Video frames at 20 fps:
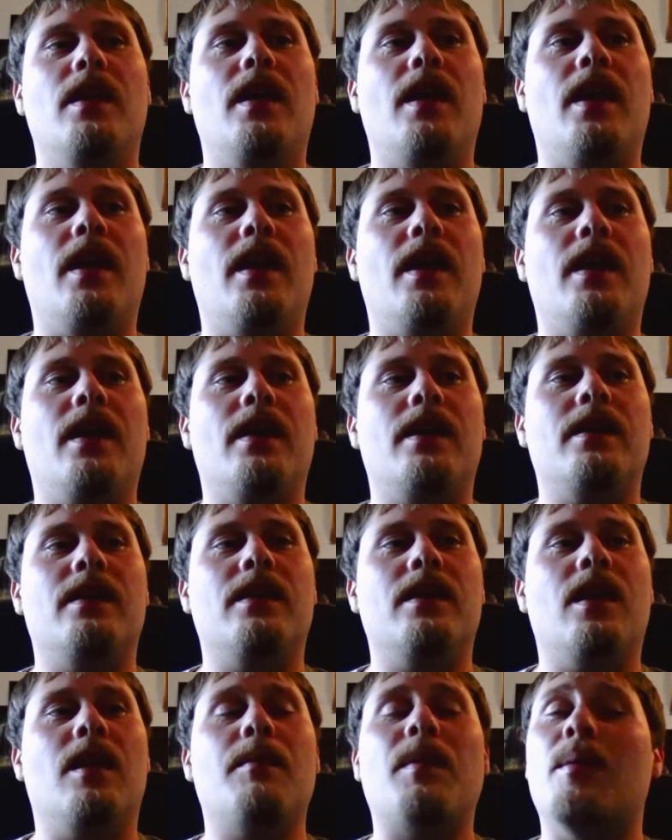
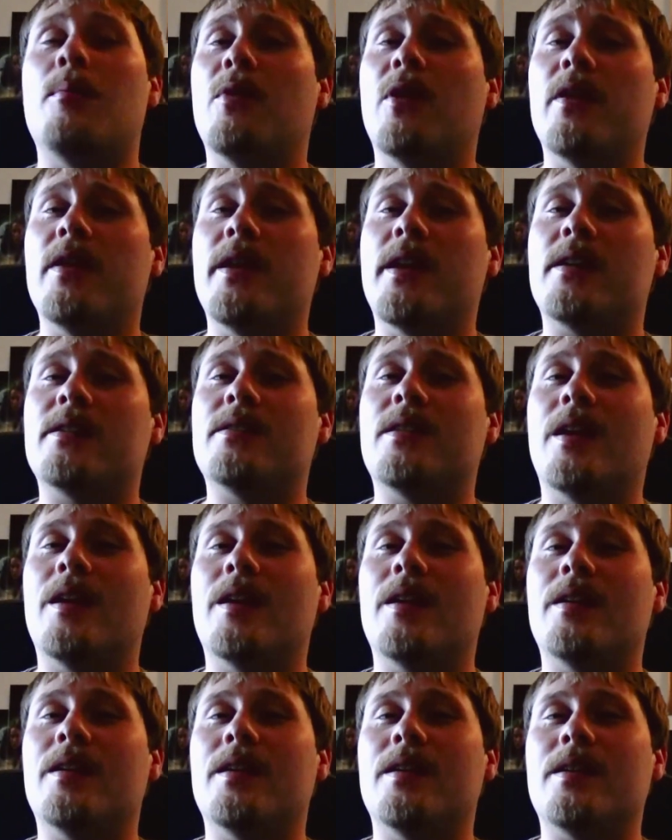and um, I'm really
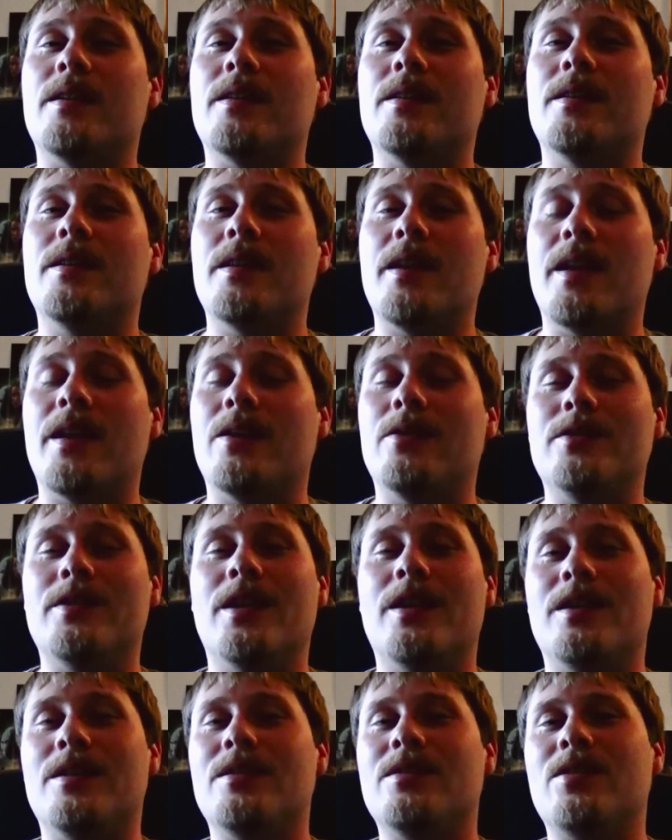excited to, to get out
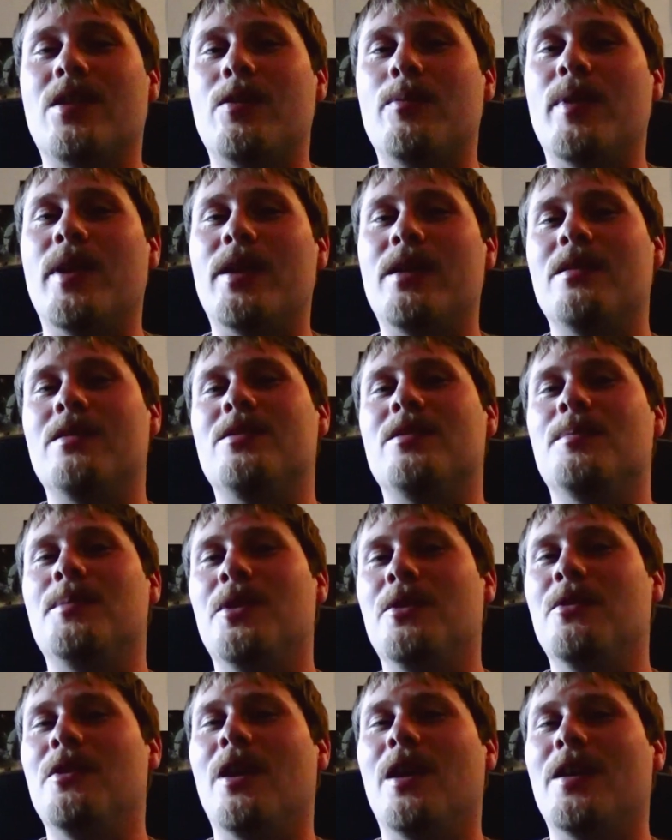there and start making some
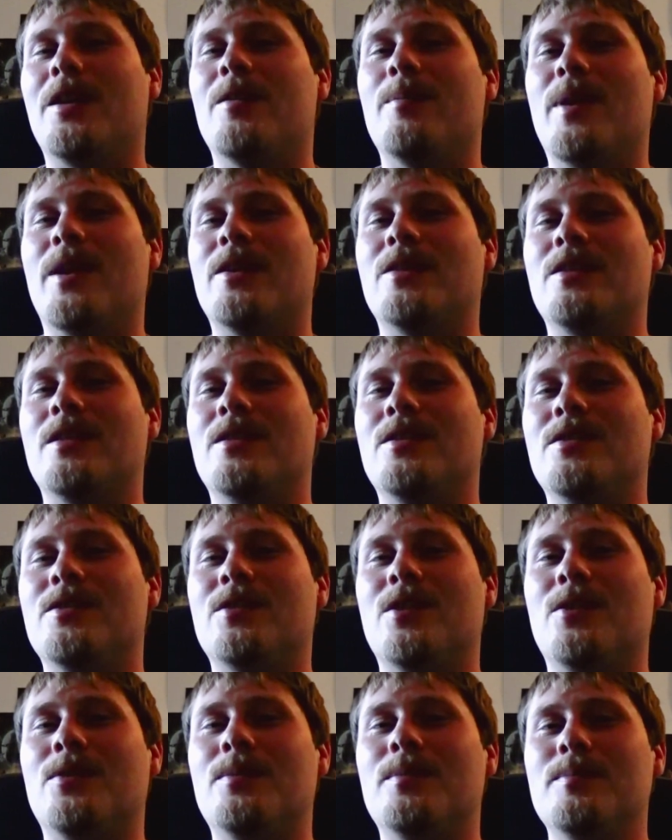new documentaries.
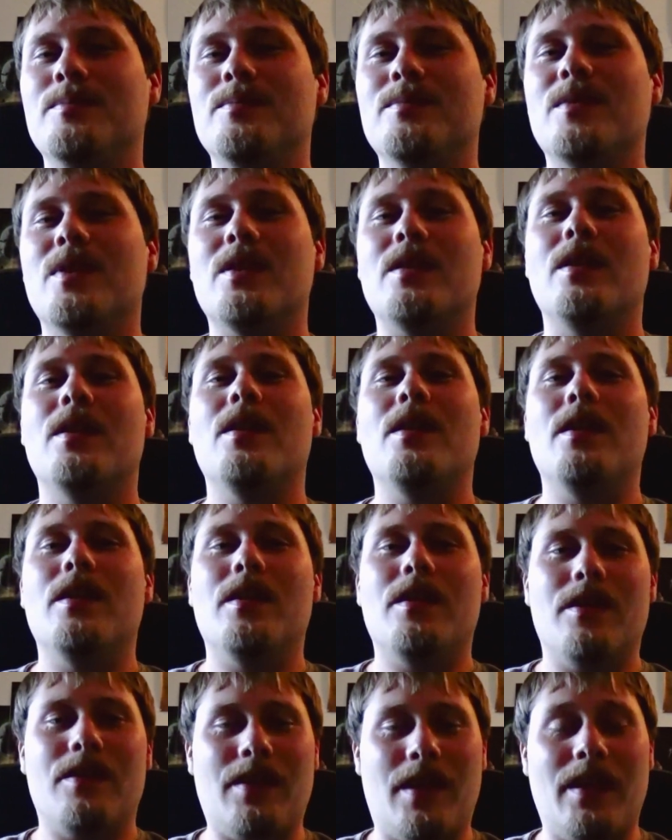So.
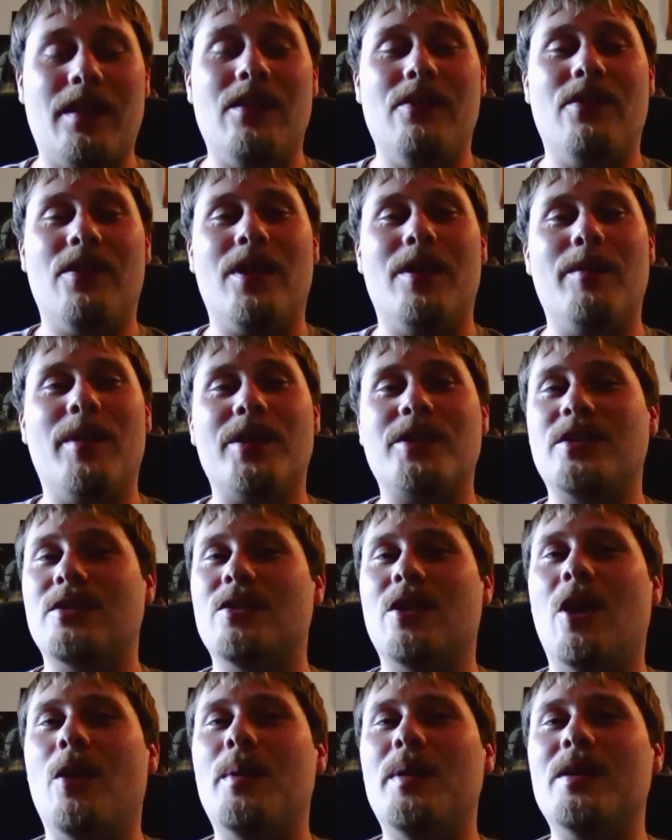Thank you very much
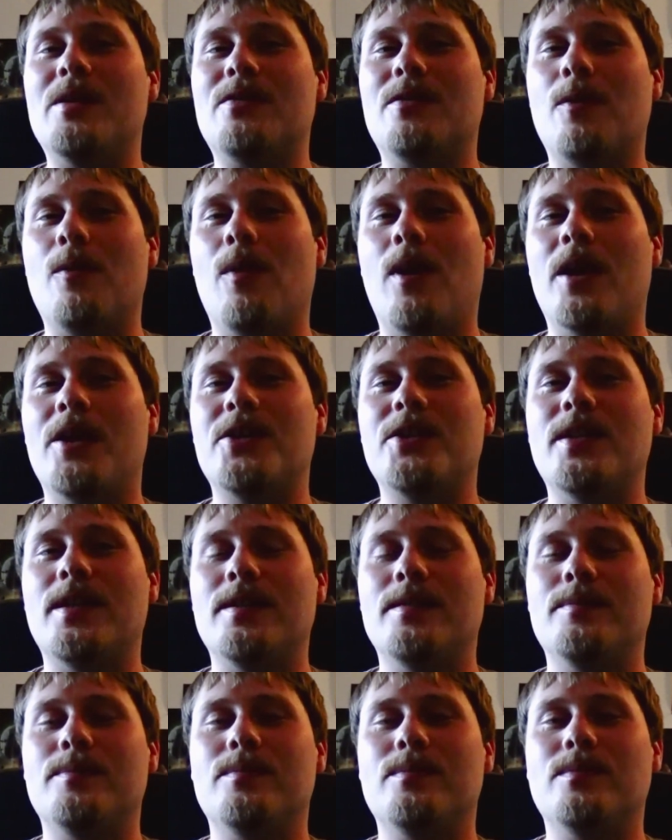as always for watching.